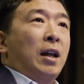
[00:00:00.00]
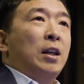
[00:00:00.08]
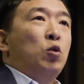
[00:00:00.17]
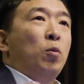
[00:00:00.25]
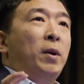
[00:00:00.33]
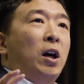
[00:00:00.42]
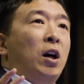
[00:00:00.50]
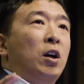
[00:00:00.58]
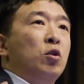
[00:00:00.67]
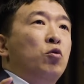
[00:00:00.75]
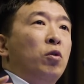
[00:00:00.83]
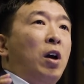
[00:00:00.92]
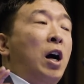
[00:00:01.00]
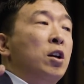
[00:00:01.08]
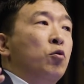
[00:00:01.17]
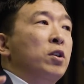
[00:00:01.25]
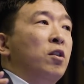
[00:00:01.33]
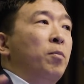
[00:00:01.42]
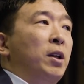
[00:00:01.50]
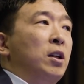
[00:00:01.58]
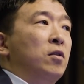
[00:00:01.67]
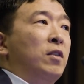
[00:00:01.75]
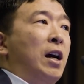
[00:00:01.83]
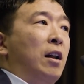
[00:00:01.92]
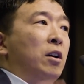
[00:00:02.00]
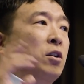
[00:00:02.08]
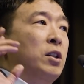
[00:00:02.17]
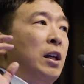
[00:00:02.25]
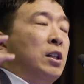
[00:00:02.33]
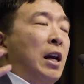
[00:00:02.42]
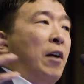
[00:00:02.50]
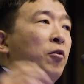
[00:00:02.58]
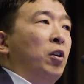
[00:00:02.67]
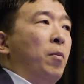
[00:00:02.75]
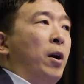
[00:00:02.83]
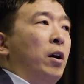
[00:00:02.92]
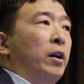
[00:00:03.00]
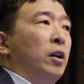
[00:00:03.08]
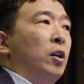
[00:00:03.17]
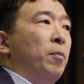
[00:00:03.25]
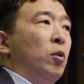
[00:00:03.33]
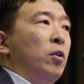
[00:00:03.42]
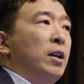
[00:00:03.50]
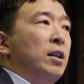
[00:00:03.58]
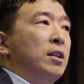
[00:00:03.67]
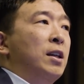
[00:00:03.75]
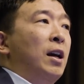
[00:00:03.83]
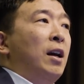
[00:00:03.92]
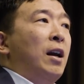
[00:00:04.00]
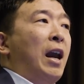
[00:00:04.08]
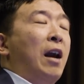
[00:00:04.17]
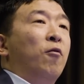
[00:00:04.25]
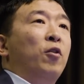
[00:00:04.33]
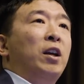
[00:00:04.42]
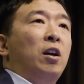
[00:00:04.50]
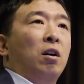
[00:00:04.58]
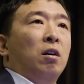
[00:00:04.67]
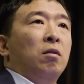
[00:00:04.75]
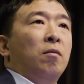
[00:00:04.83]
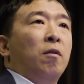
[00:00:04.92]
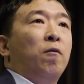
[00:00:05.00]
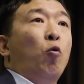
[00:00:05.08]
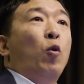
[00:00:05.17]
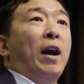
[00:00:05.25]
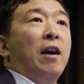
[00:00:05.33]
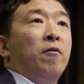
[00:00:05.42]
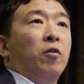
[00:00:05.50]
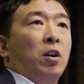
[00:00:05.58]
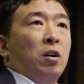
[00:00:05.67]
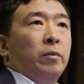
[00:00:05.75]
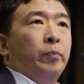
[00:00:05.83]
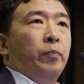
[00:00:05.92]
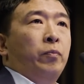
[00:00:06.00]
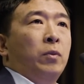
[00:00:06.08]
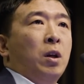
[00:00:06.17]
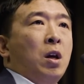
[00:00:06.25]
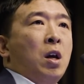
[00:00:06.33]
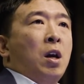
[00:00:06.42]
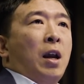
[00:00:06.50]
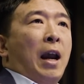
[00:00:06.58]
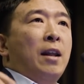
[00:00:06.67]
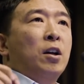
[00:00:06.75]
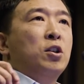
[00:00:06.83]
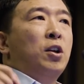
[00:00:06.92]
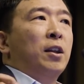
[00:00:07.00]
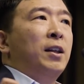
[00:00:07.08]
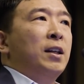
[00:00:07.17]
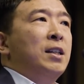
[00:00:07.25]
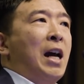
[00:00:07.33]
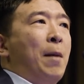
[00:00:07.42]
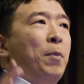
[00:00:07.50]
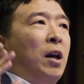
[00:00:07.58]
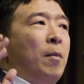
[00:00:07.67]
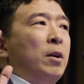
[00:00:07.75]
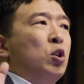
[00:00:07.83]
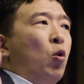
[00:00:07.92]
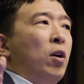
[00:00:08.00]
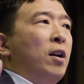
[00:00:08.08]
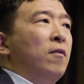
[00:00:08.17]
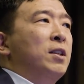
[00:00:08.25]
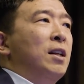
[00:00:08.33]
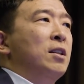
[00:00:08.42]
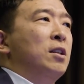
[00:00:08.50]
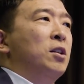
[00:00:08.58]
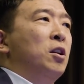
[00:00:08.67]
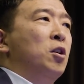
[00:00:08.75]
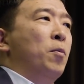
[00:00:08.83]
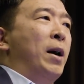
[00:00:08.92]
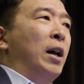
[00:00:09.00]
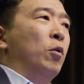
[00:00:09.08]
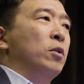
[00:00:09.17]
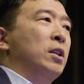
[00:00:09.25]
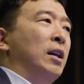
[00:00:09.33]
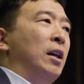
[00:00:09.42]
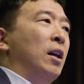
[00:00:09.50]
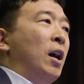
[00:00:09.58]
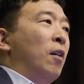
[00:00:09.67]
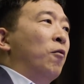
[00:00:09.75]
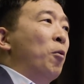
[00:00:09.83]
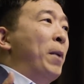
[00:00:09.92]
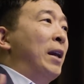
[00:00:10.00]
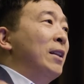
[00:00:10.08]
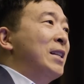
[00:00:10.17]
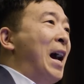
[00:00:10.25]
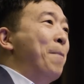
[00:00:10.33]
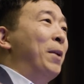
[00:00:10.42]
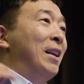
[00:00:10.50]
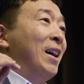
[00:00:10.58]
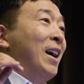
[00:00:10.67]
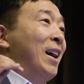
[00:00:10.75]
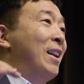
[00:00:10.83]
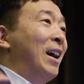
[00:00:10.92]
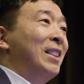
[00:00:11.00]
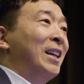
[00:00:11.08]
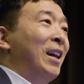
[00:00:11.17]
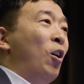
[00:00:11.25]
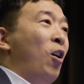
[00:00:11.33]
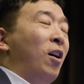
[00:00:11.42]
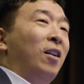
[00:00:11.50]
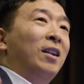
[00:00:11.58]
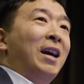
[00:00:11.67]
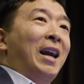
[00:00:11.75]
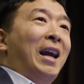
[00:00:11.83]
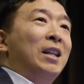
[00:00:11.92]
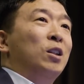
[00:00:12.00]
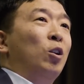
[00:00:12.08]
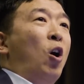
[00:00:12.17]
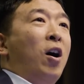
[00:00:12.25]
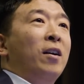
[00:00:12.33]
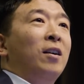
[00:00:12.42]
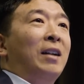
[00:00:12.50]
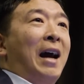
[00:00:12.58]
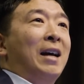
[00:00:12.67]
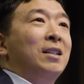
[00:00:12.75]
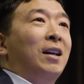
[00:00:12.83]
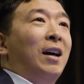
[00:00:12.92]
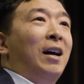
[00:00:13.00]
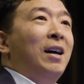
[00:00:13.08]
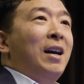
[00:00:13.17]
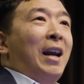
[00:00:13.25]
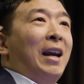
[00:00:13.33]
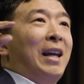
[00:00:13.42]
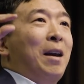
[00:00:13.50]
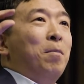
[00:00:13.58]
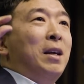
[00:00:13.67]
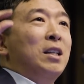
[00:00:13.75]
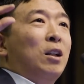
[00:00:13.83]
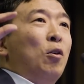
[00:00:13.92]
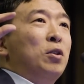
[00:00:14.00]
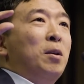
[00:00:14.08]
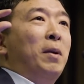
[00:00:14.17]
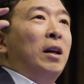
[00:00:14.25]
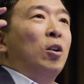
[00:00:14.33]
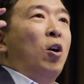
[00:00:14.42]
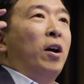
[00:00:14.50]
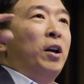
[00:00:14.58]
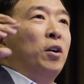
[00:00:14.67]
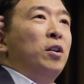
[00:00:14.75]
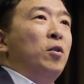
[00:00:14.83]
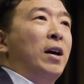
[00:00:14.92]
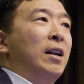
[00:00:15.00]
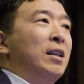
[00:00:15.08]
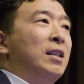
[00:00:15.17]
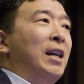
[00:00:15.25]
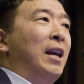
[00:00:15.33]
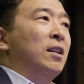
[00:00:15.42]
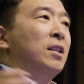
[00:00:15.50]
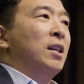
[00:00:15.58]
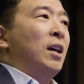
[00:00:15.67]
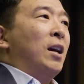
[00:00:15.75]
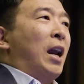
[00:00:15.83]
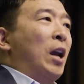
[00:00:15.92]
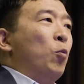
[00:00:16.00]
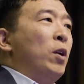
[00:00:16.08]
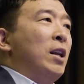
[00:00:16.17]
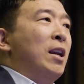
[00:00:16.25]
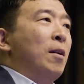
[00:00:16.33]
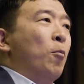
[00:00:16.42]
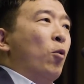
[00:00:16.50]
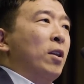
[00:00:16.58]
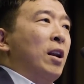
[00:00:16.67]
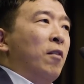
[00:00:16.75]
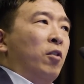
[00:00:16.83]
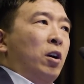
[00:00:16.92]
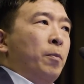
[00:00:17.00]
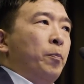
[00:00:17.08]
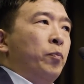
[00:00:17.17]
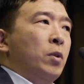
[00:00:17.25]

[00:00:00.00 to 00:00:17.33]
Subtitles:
This would be hundreds of billions of dollars into African American communities every year, forever. And there's nothing stopping a majority of citizens in a democracy from making this happen. Nothing at all. It's law in Alaska. It came this close to being law here in the United States, and we need it more than ever.